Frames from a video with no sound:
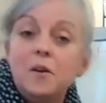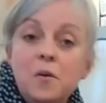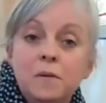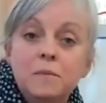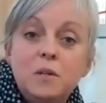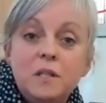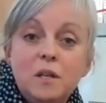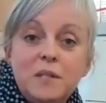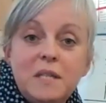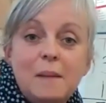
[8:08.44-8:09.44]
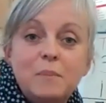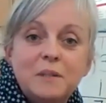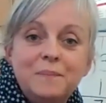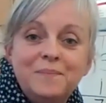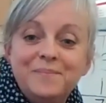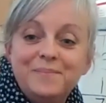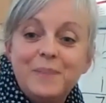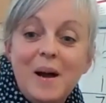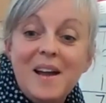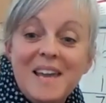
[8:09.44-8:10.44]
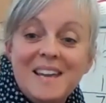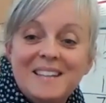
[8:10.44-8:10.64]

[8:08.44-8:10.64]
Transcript: on using those steps. Bye.